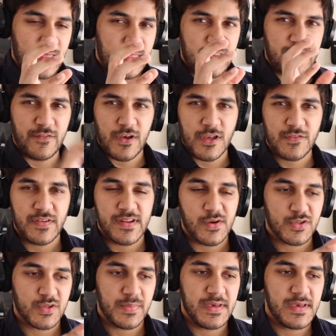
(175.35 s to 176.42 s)
this first
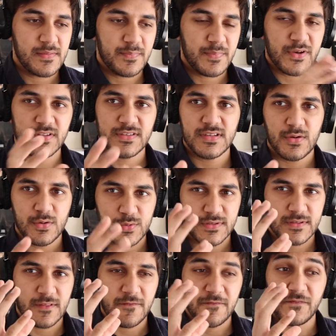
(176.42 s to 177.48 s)
video to be, because, you know, it
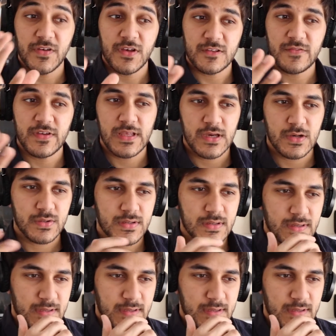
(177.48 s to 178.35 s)
was the first video.